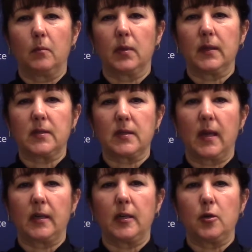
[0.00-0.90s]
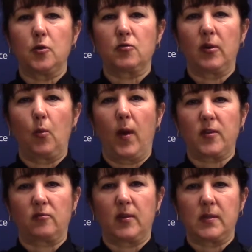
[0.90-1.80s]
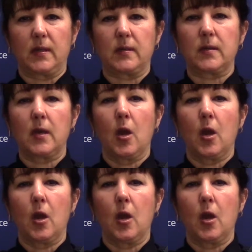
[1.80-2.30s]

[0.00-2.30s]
police attended a Duke Street West residence